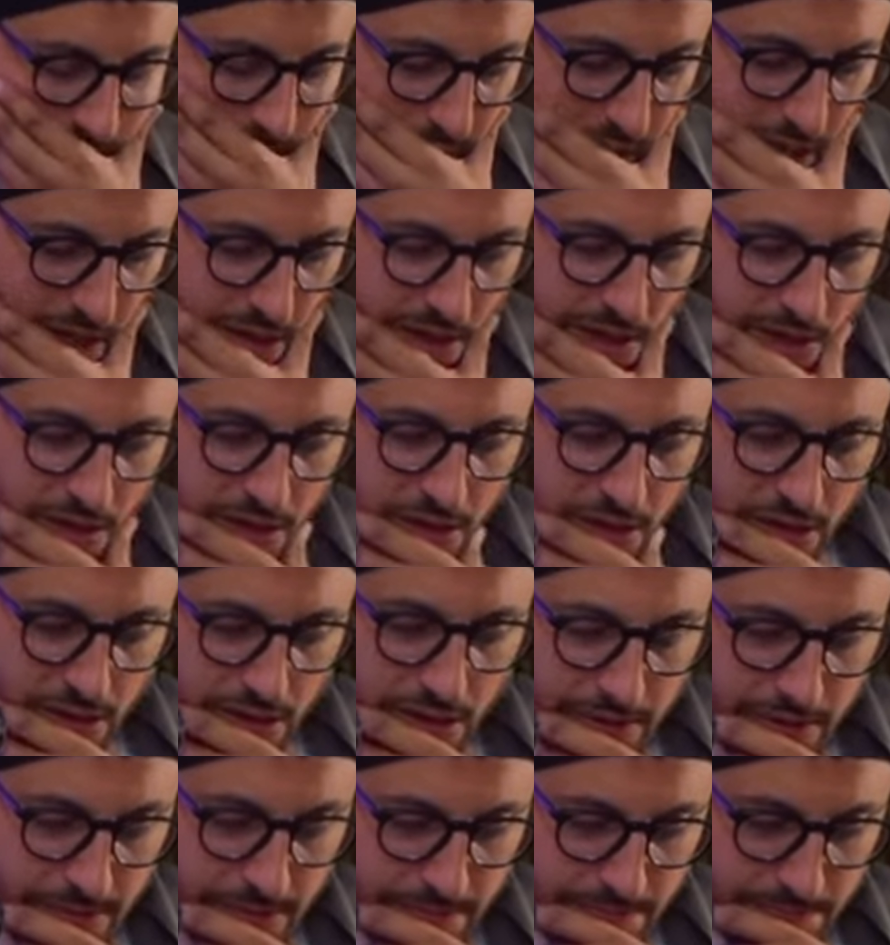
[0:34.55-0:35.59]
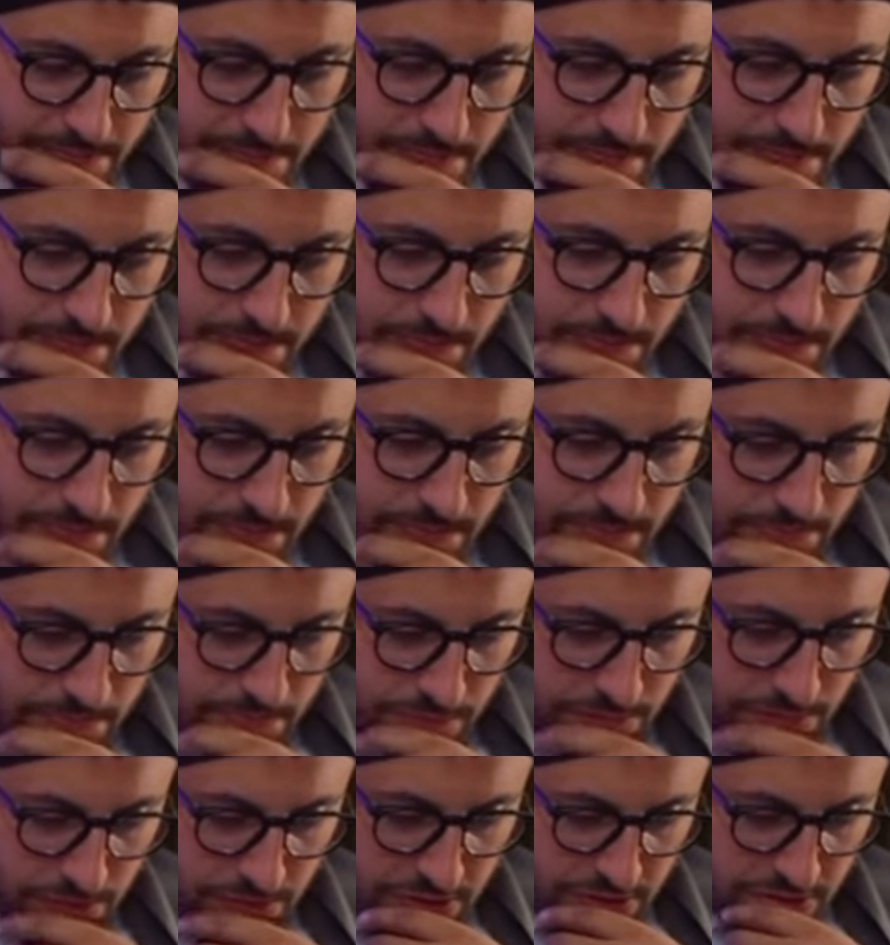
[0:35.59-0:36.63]

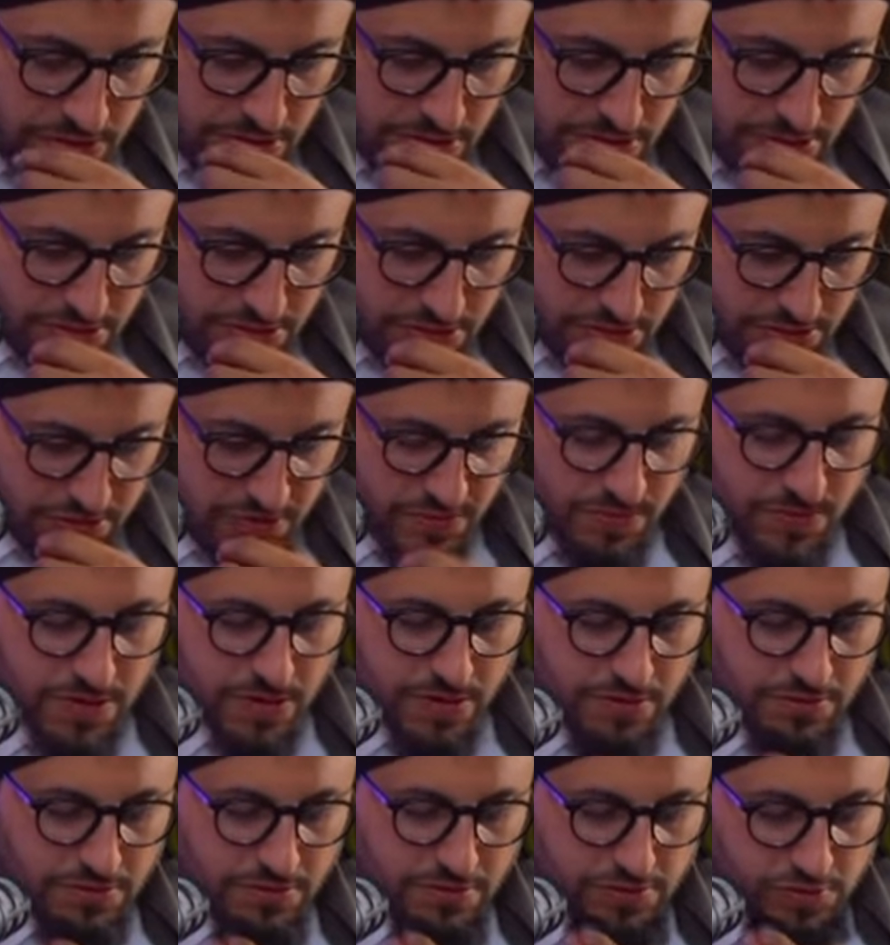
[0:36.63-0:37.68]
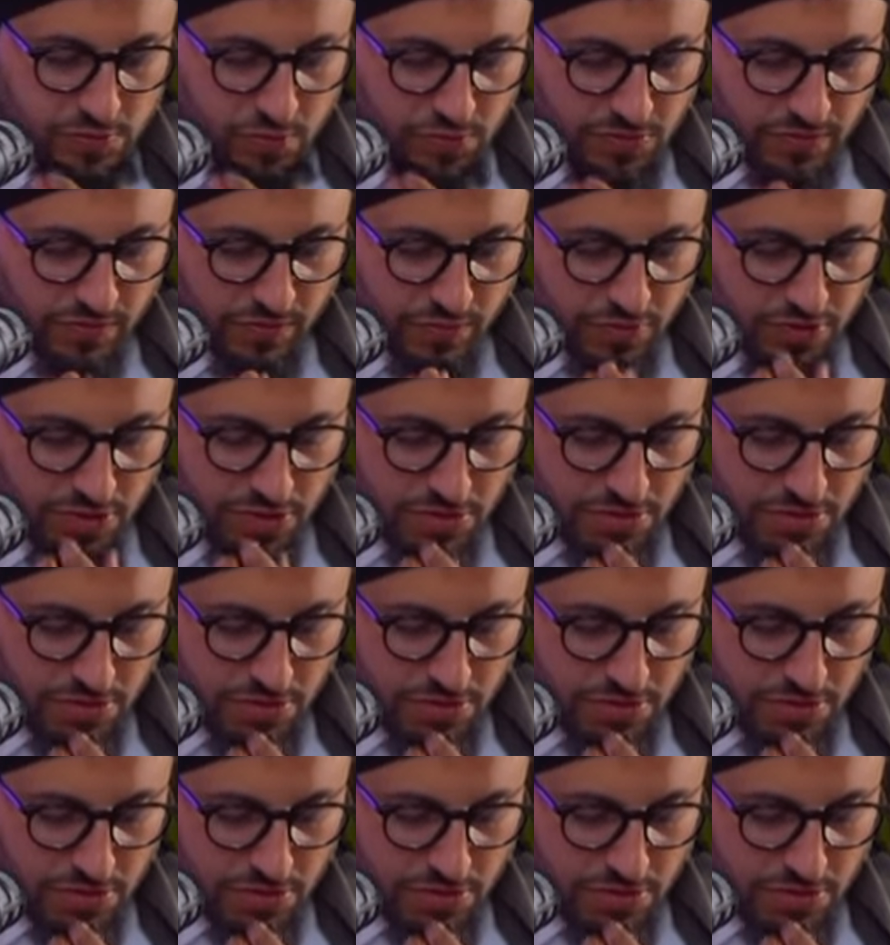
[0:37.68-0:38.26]
there's a word for it.